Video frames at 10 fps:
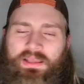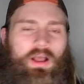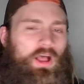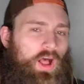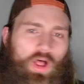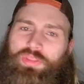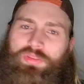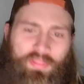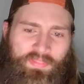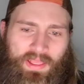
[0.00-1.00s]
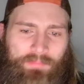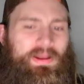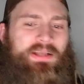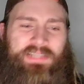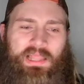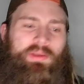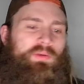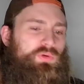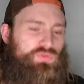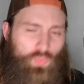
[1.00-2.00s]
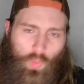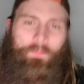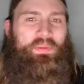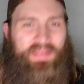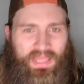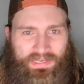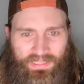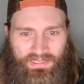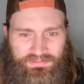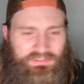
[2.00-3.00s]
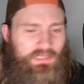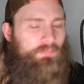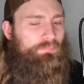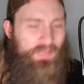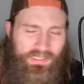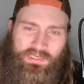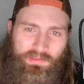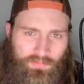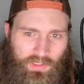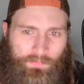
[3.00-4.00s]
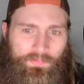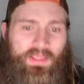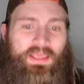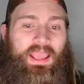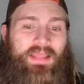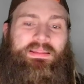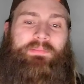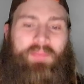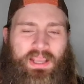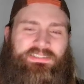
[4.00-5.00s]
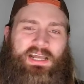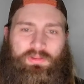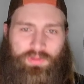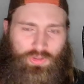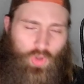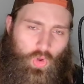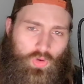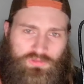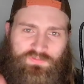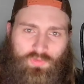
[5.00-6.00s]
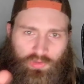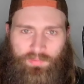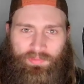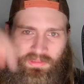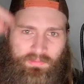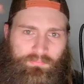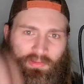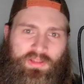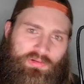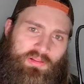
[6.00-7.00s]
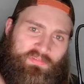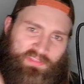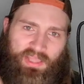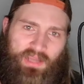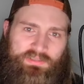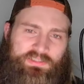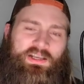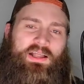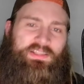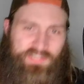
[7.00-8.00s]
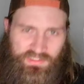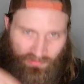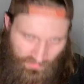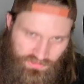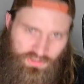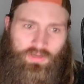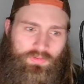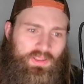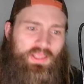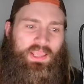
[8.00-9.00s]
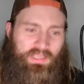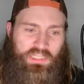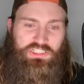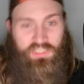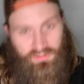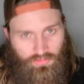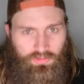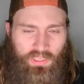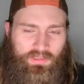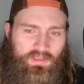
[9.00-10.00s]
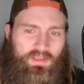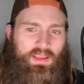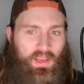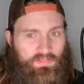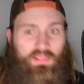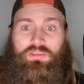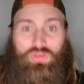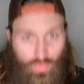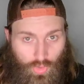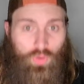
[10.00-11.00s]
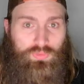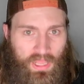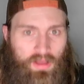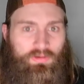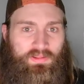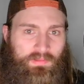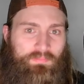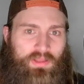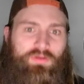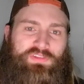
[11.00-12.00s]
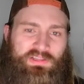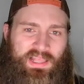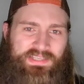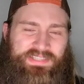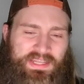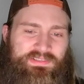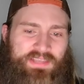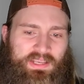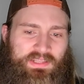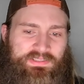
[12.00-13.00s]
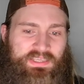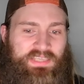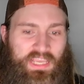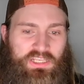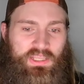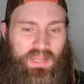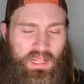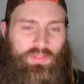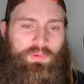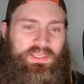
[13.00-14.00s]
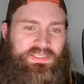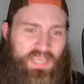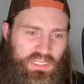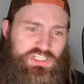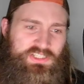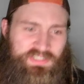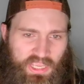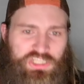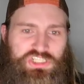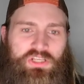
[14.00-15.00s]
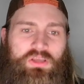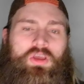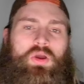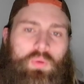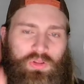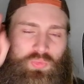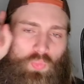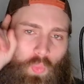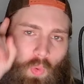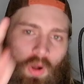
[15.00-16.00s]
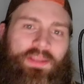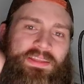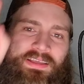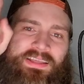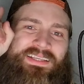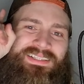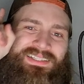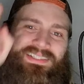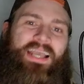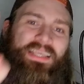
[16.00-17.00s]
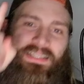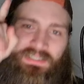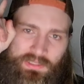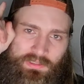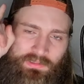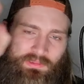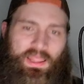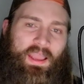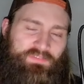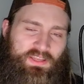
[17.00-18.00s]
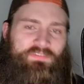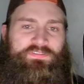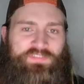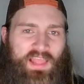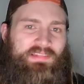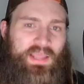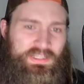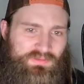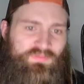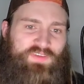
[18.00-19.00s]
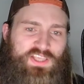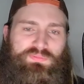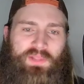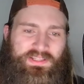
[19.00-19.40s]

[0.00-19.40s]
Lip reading: Other than that, Max Holloway was whooping that ass, beating him up, and then Max Holloway calls for him in the middle of the octagon and says, let's go. And Gaethje says, okay. And they throw down in the middle for the last 10 seconds and Holloway catches Gaethje with 1 second left and flatlines him, face plants